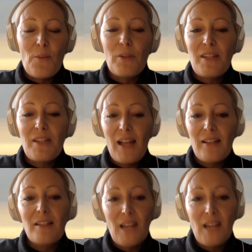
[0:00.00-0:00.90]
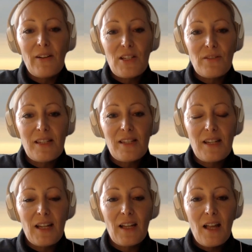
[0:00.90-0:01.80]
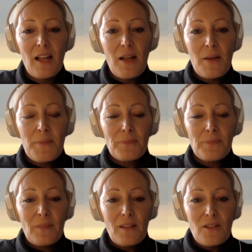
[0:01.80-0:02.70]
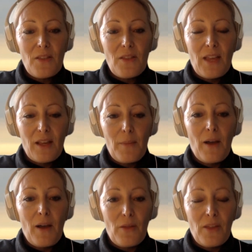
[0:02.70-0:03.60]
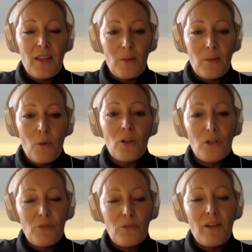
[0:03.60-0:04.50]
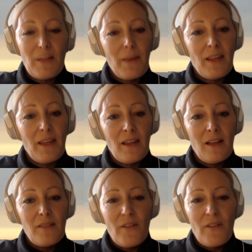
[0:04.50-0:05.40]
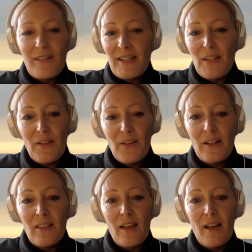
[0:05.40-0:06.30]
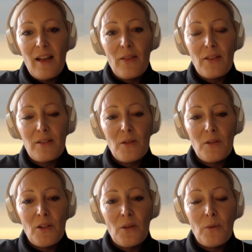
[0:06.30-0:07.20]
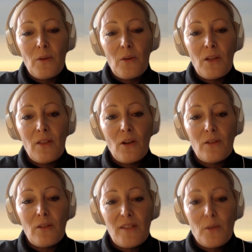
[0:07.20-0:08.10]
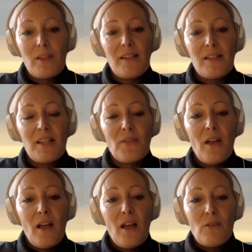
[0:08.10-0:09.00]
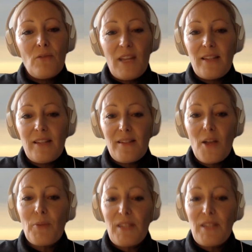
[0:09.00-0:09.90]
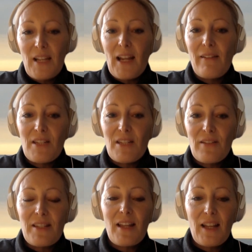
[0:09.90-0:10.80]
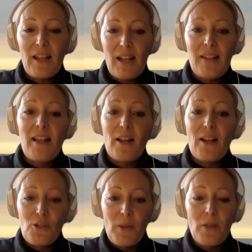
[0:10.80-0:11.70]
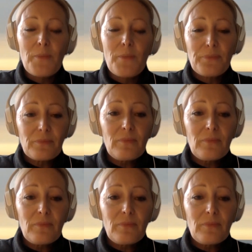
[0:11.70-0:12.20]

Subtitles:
of a protected characteristic, to think about the what could really be very significant there, that, you know, the consequences of reinterpreting a characteristic as an attribute